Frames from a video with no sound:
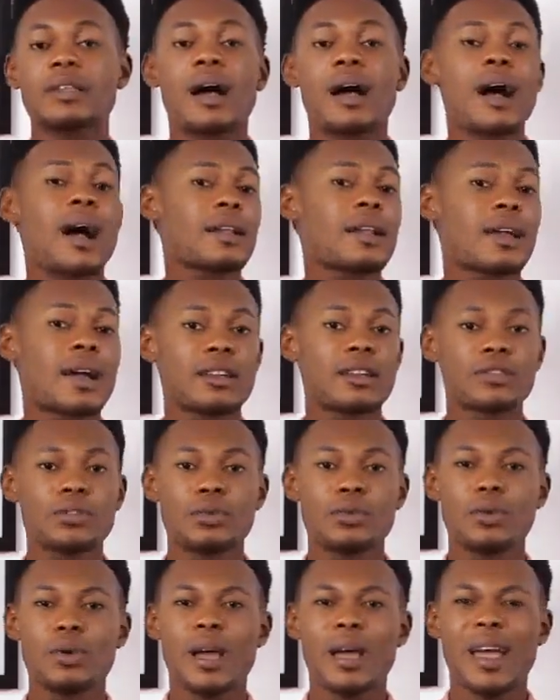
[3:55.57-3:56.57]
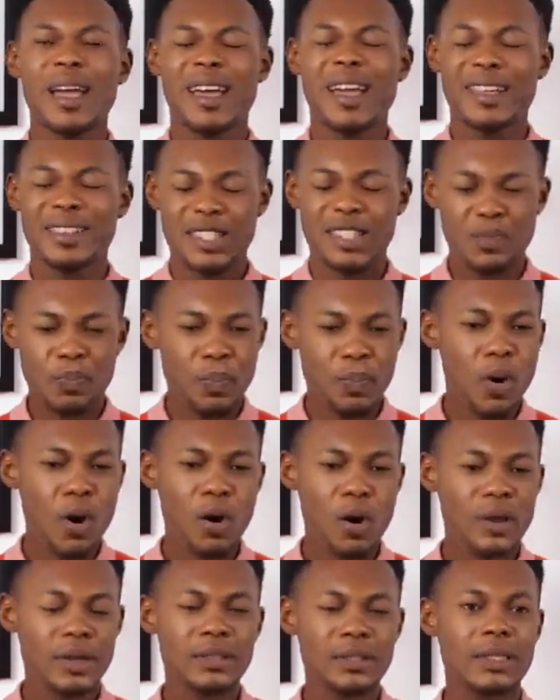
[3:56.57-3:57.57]
Hardcastle,
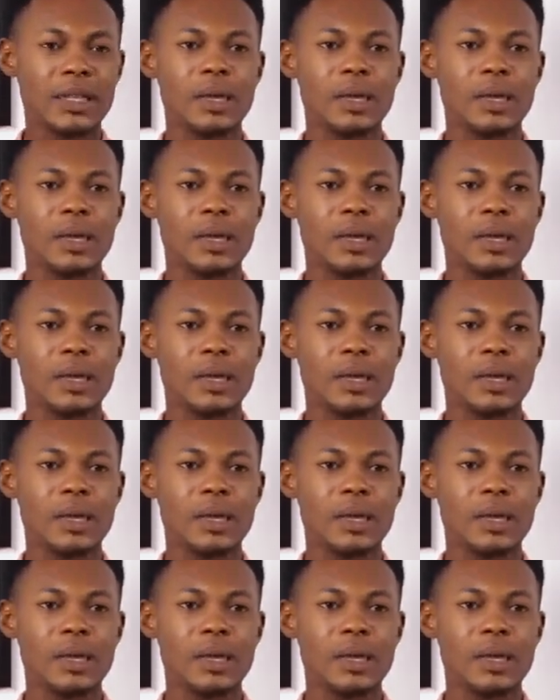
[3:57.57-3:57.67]
spoils